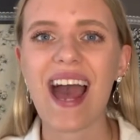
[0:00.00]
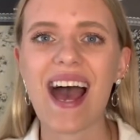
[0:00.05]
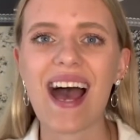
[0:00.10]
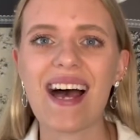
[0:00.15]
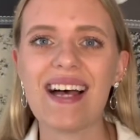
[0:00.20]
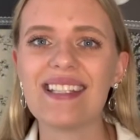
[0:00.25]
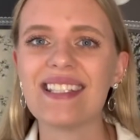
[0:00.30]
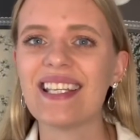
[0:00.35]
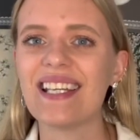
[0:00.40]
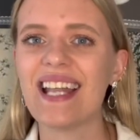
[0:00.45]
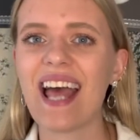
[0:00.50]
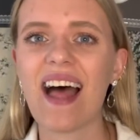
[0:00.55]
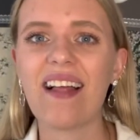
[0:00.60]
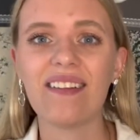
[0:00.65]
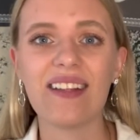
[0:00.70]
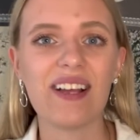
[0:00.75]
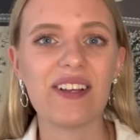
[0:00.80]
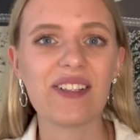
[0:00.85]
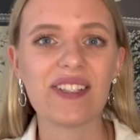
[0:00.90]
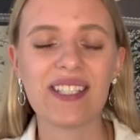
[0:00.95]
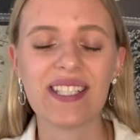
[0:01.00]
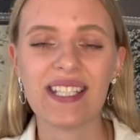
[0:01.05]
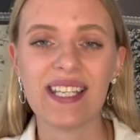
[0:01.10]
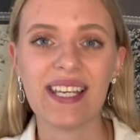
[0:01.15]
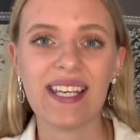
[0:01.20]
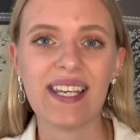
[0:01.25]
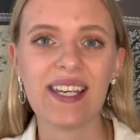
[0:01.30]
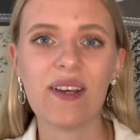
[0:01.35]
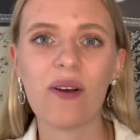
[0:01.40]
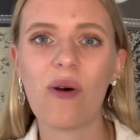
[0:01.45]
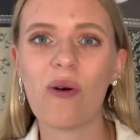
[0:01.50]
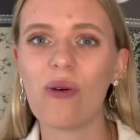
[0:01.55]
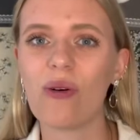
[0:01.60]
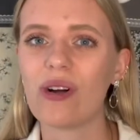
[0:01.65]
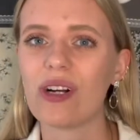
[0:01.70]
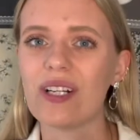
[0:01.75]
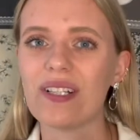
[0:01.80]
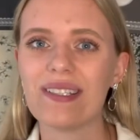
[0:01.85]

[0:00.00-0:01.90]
as an LLC or